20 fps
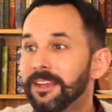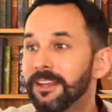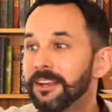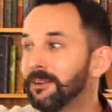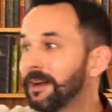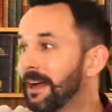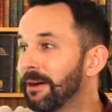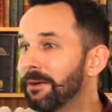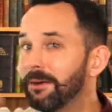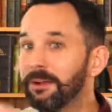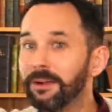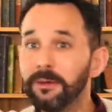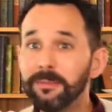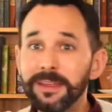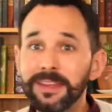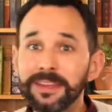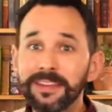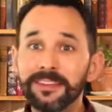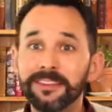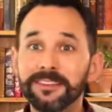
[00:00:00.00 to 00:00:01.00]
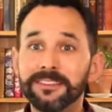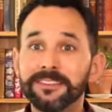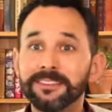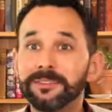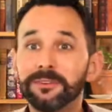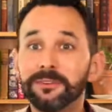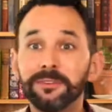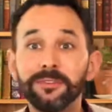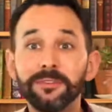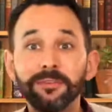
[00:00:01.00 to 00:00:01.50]
our immediate
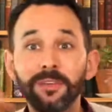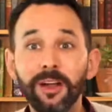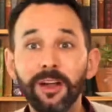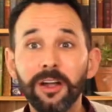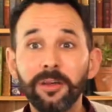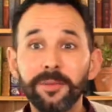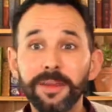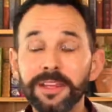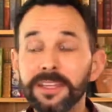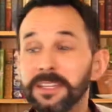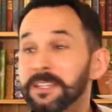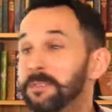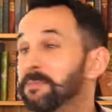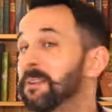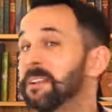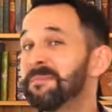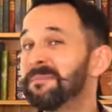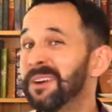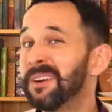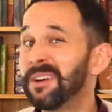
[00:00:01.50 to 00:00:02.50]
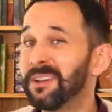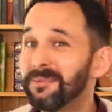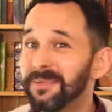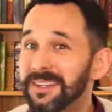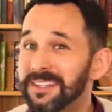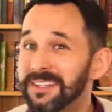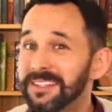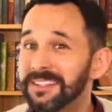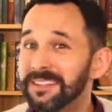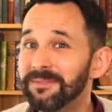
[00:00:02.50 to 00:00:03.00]
sort of environment is, but it might not be
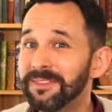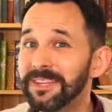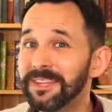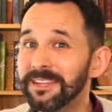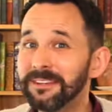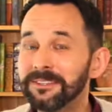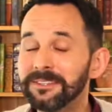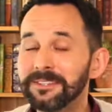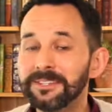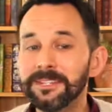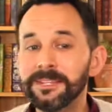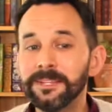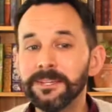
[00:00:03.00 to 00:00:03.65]
to somebody else.